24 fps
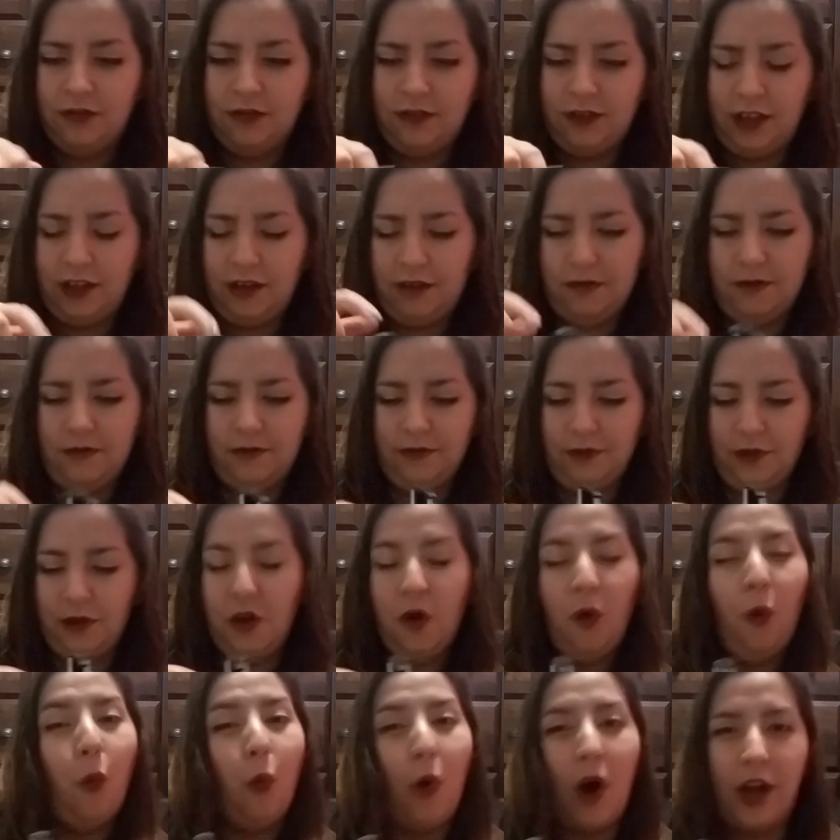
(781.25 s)
I don't...
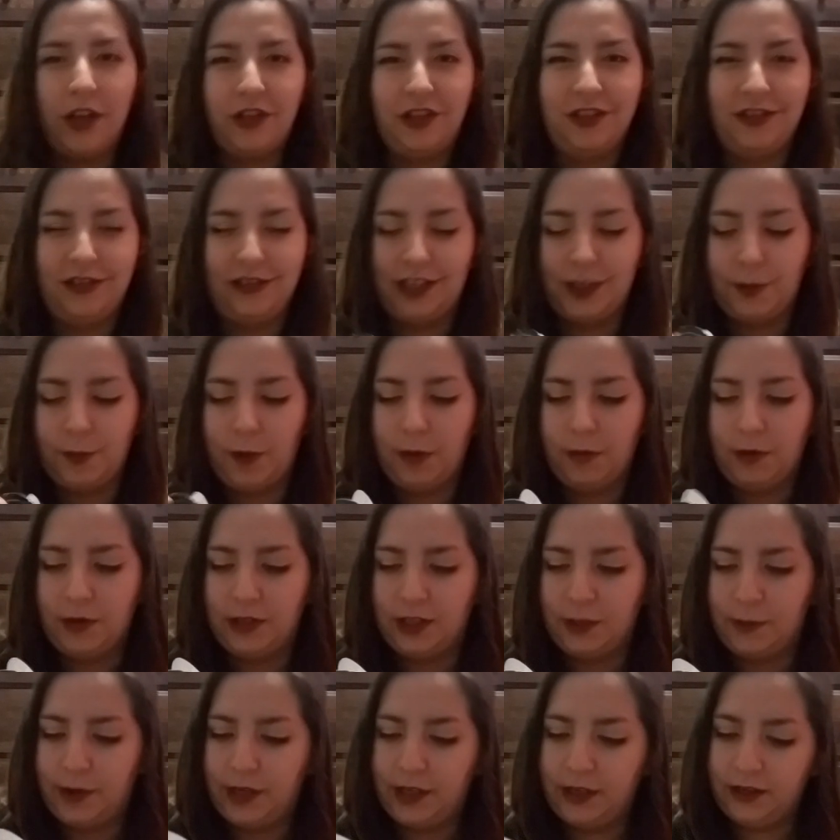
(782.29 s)
Watch, it says pumpkin
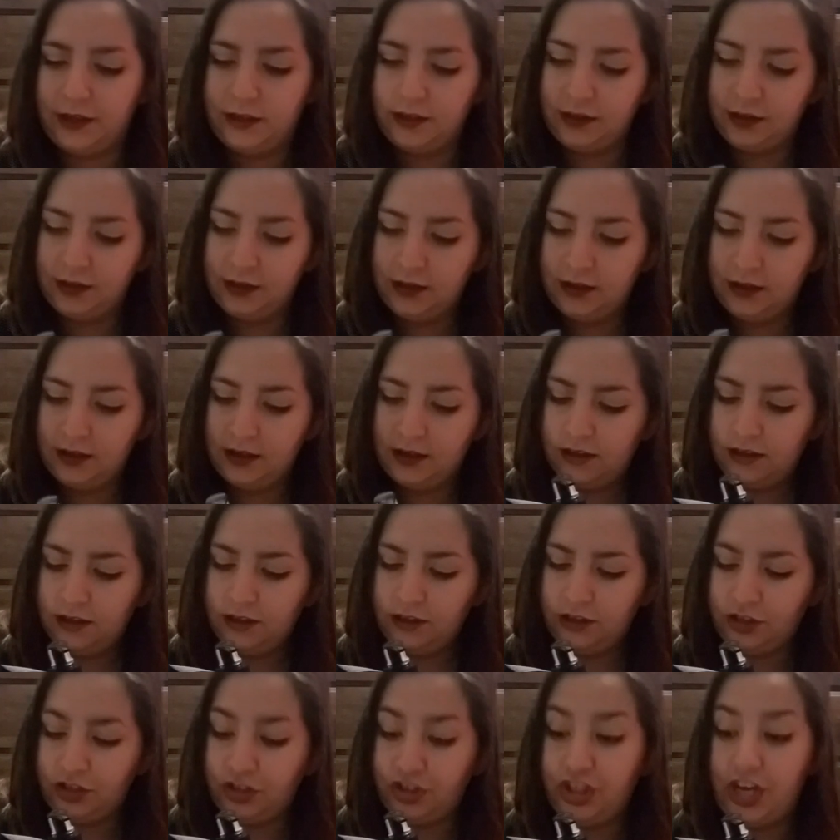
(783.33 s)
spice.
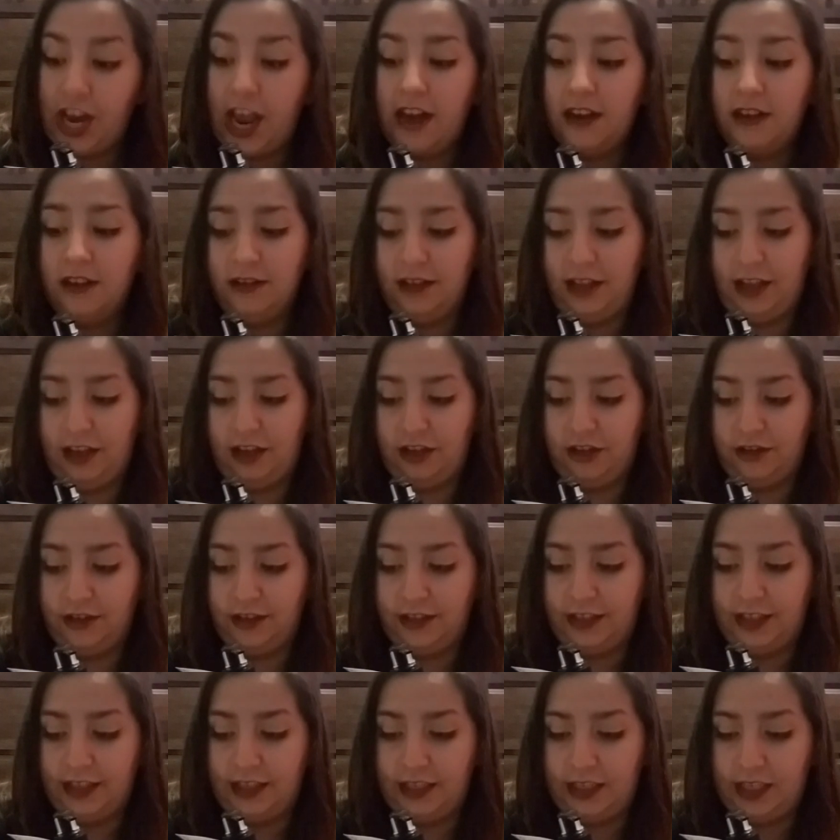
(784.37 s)
Jack-o'-lantern
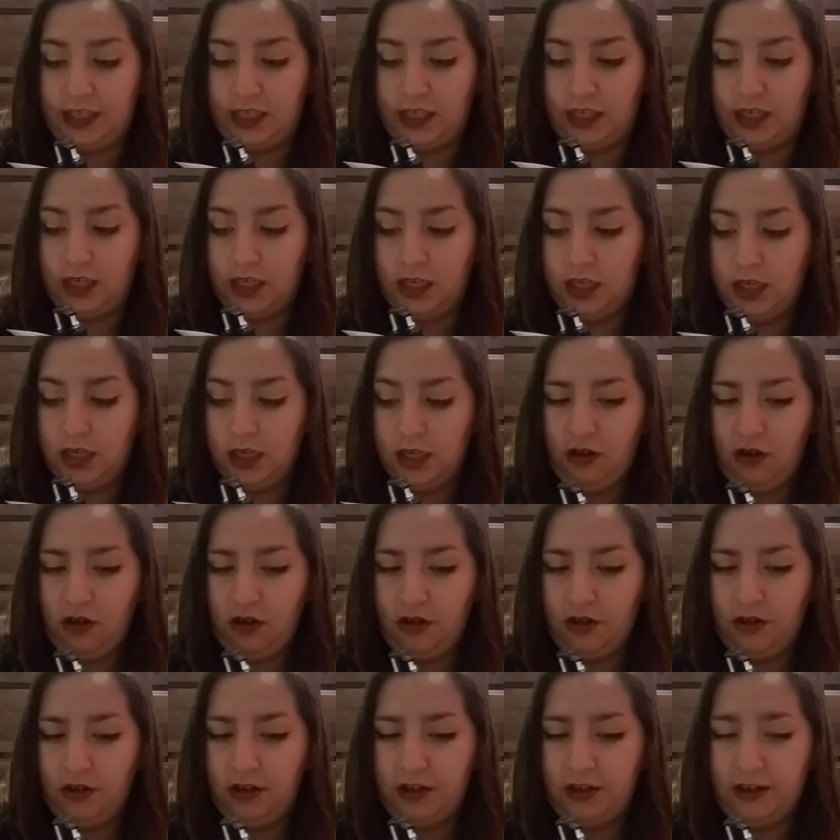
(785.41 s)
scented.
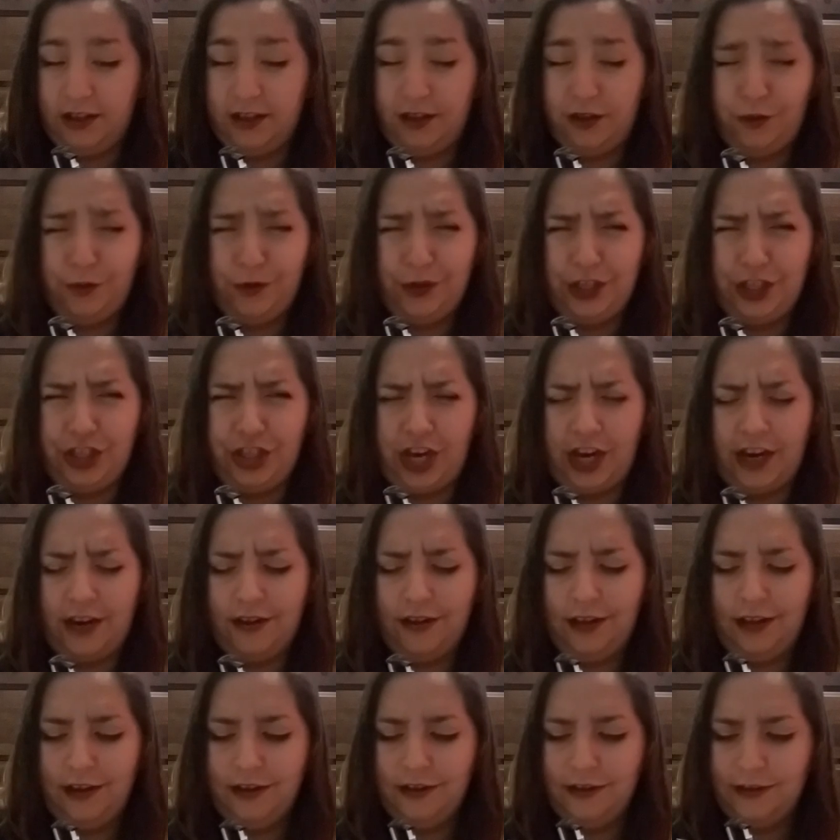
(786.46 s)
This is what a
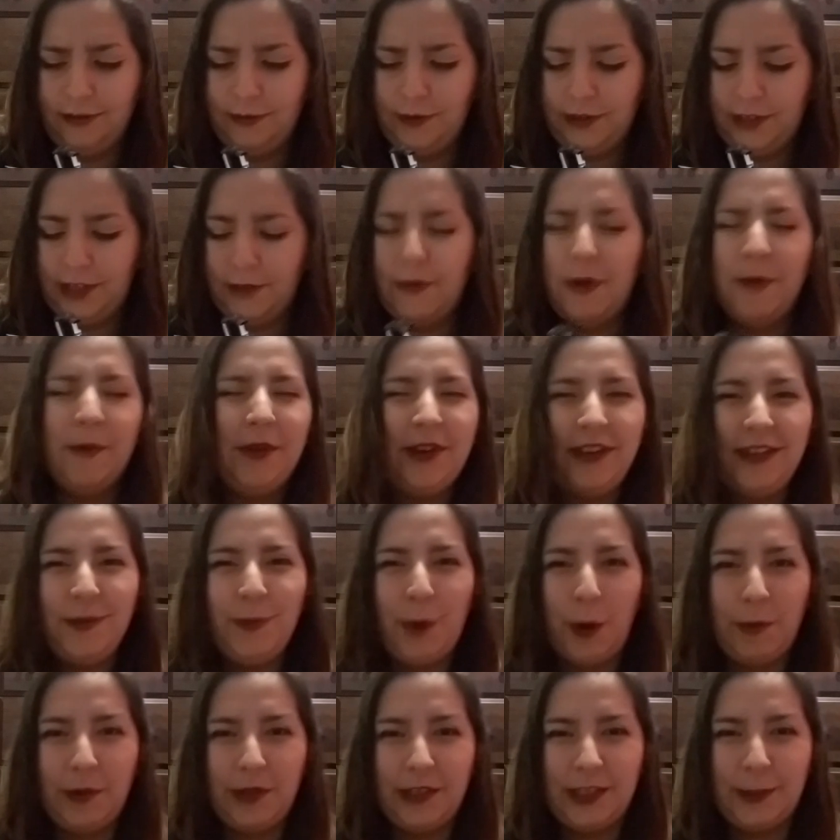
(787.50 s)
jack-o'-lantern smells like? Maybe it is
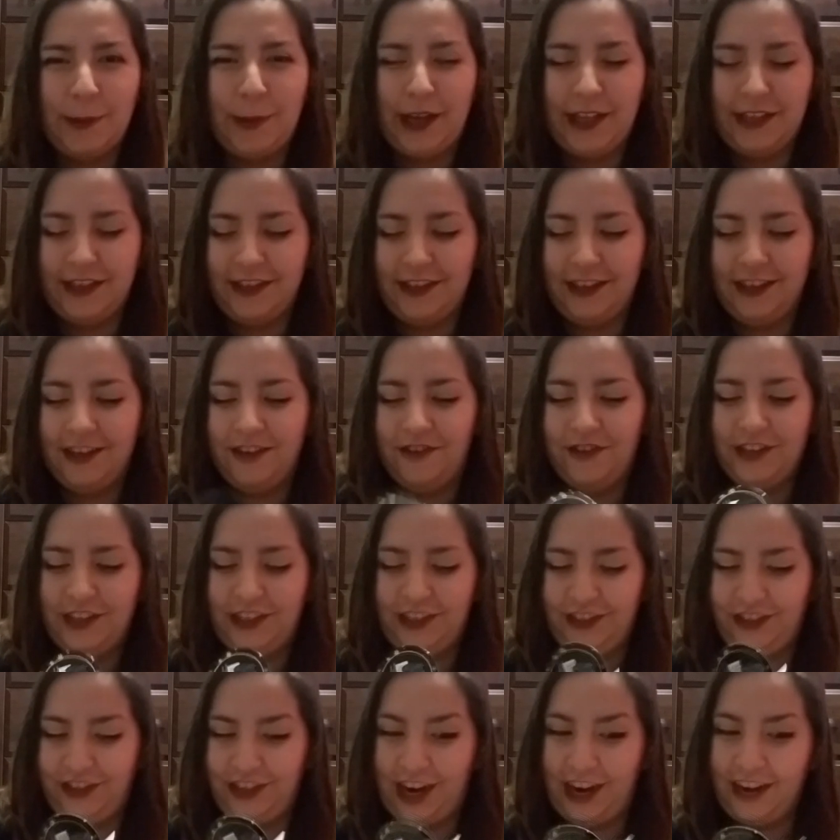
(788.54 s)
pumpkin spice then if it's
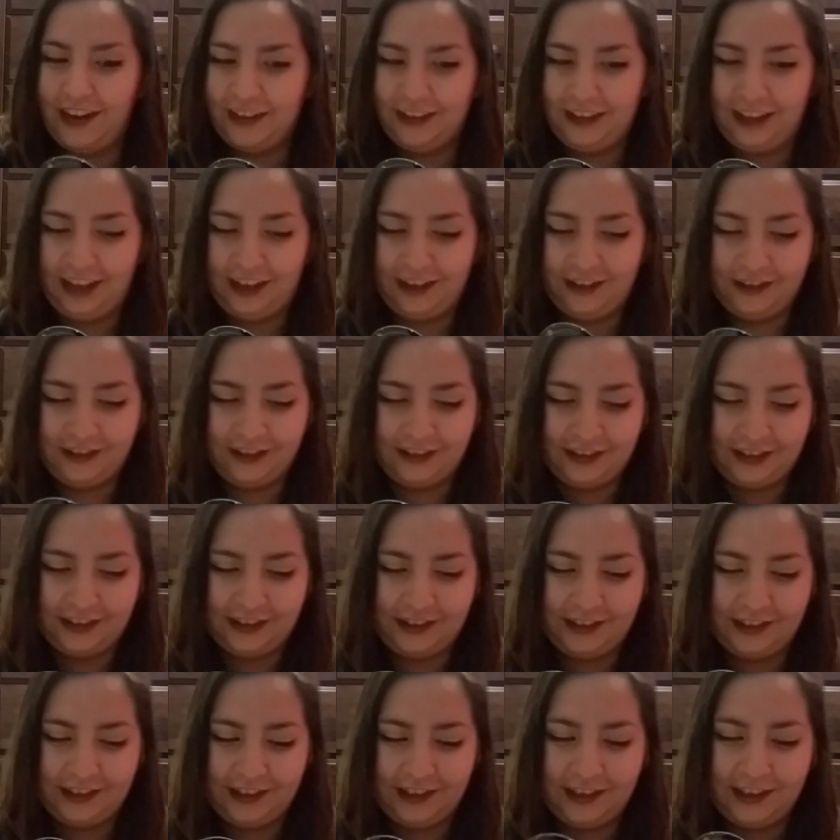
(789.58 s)
jack-o'-lantern
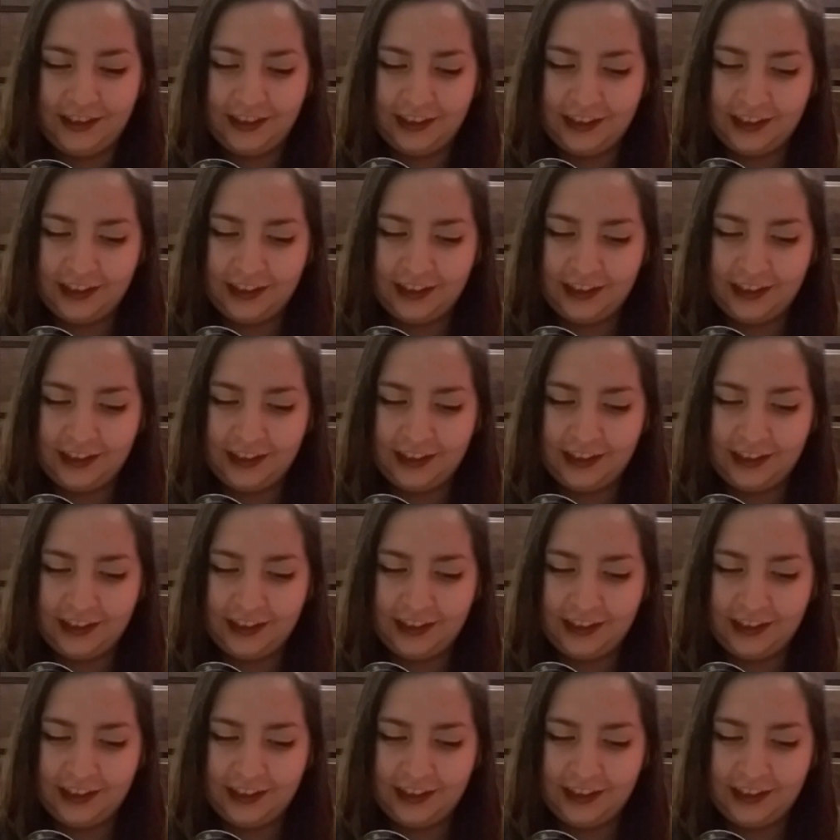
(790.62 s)
scented.